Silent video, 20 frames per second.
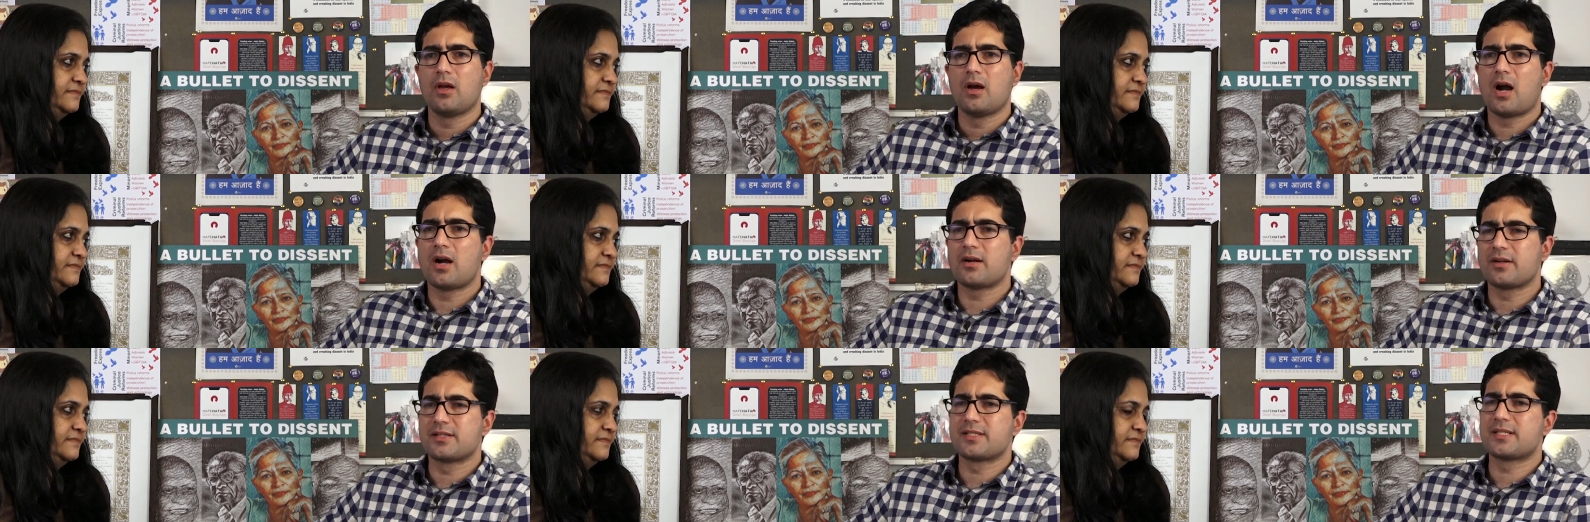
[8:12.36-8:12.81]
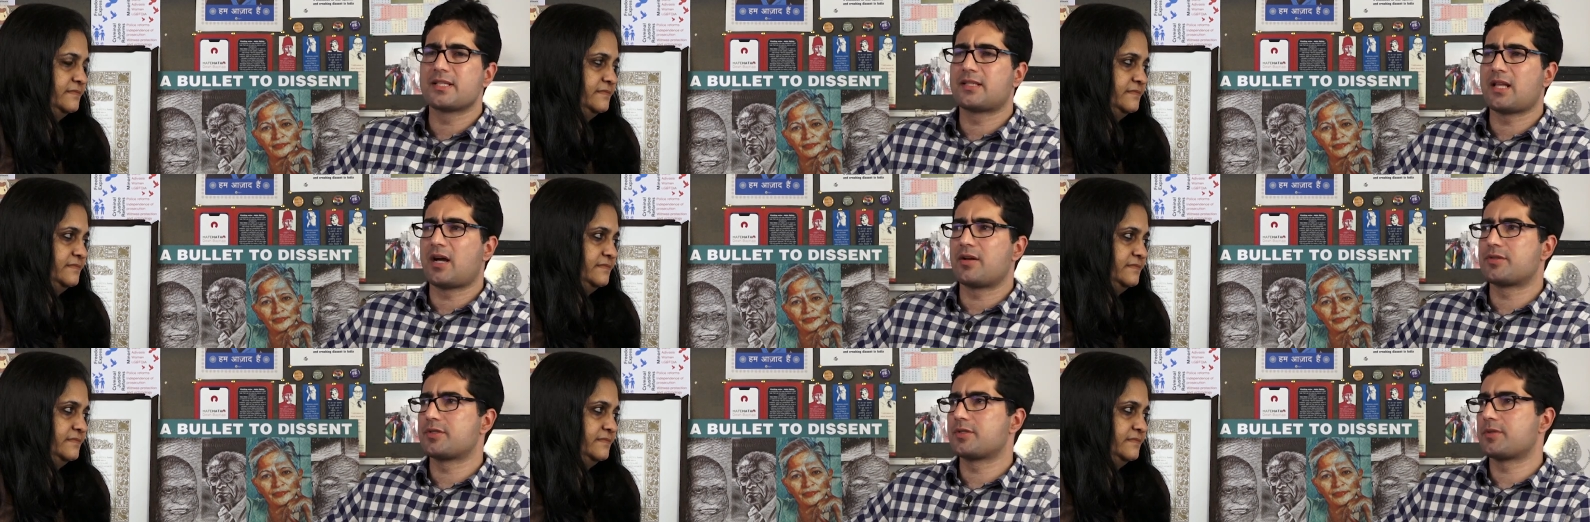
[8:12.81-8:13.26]
Speaker 1: hundreds and
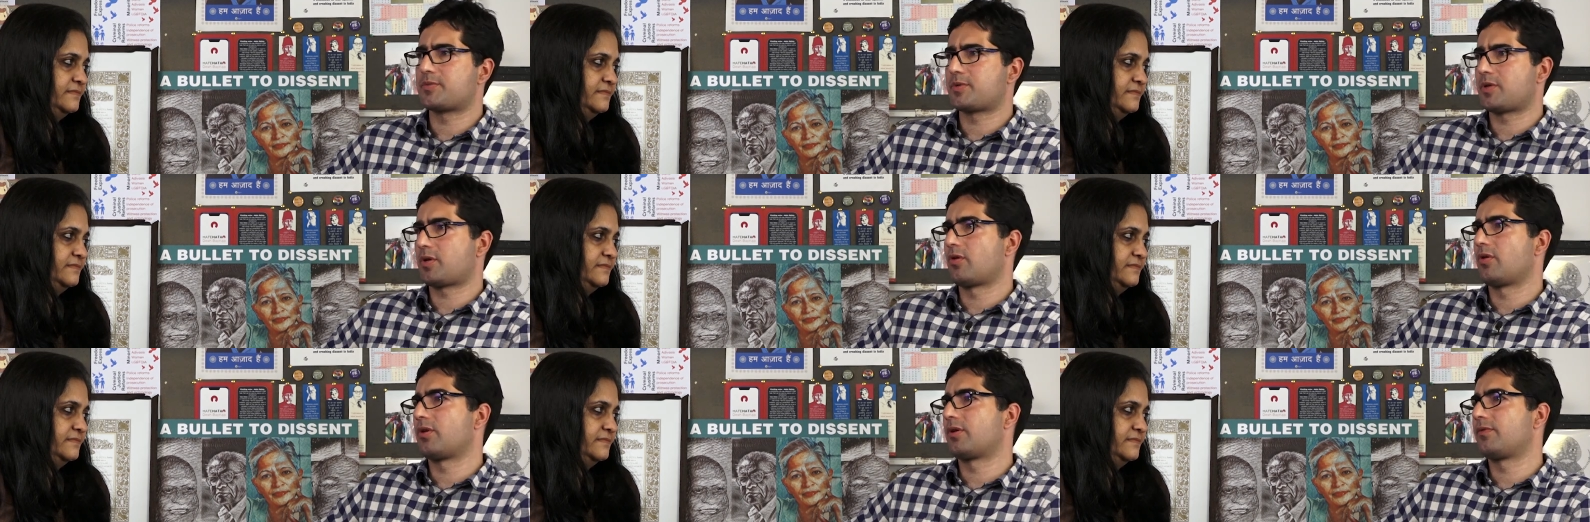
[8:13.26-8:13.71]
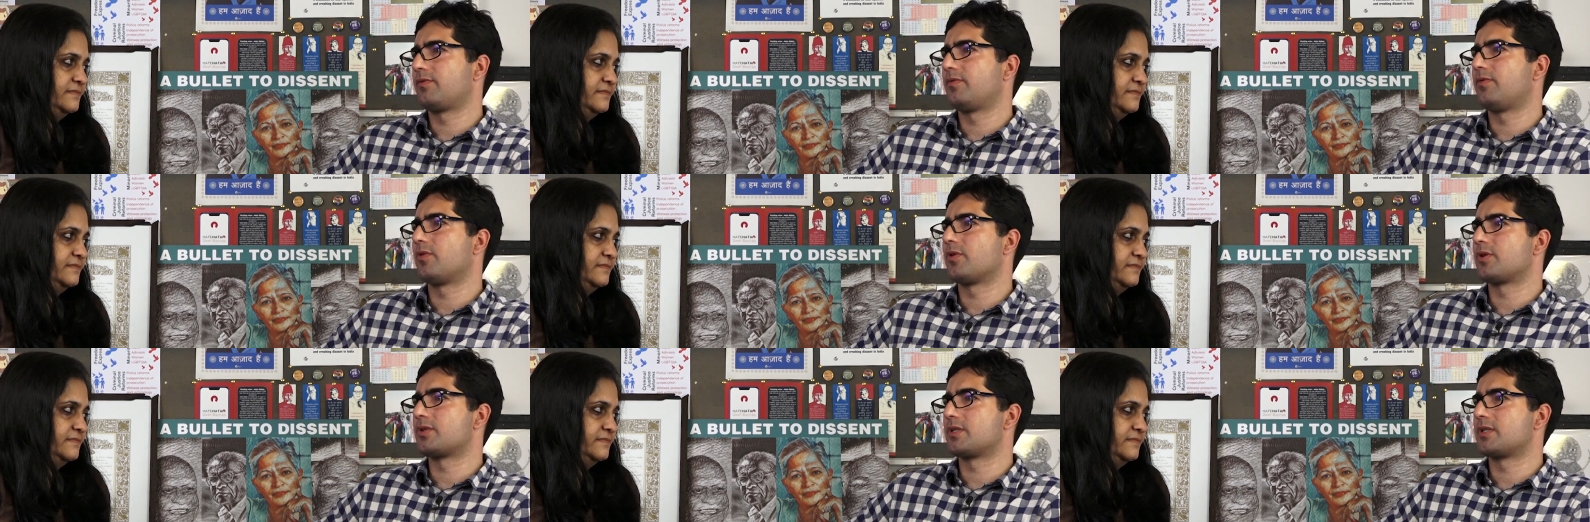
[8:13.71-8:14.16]
thousands of security
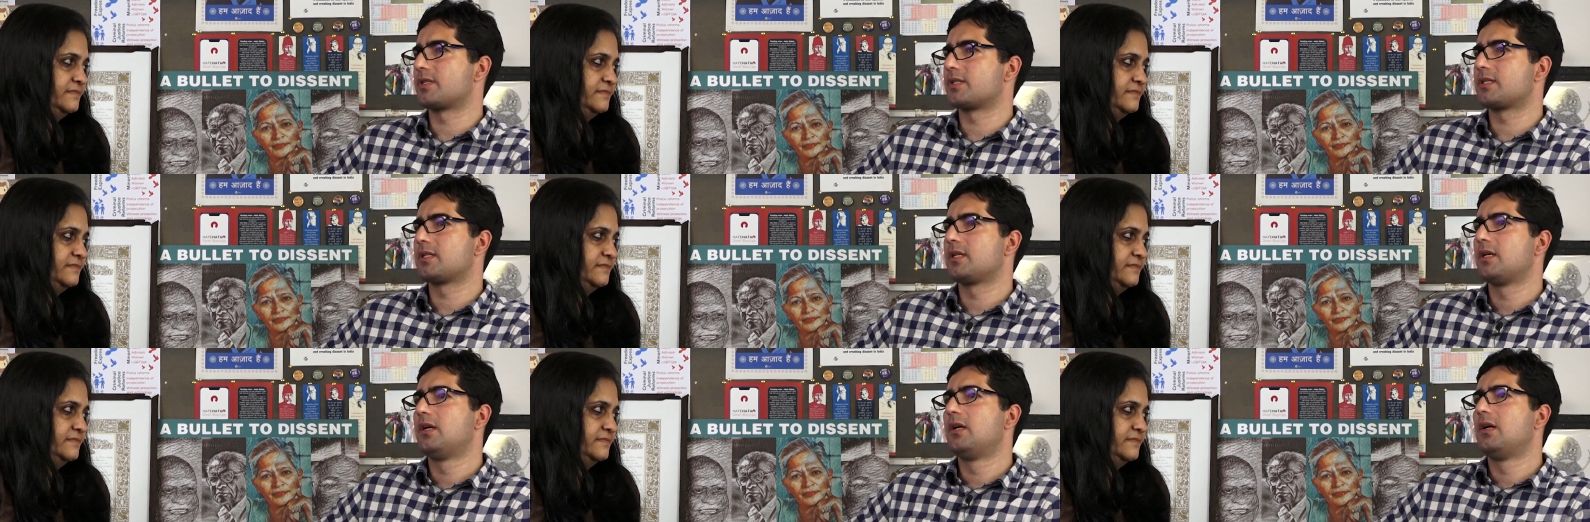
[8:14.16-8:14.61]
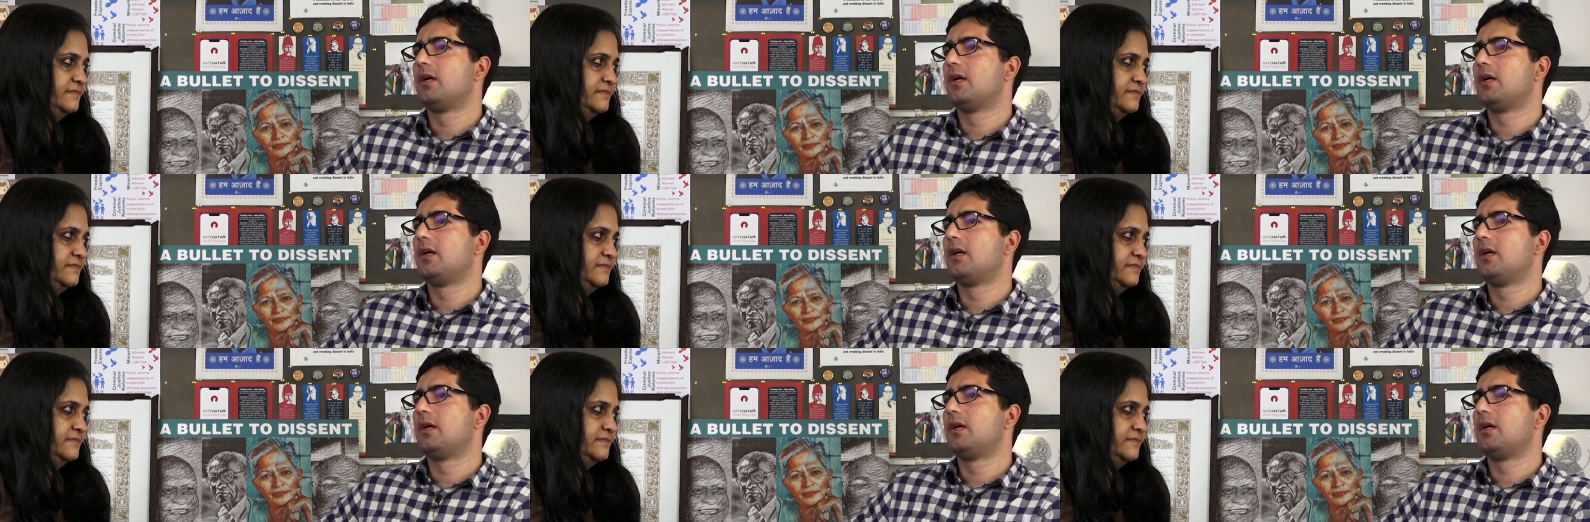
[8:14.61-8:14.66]
forces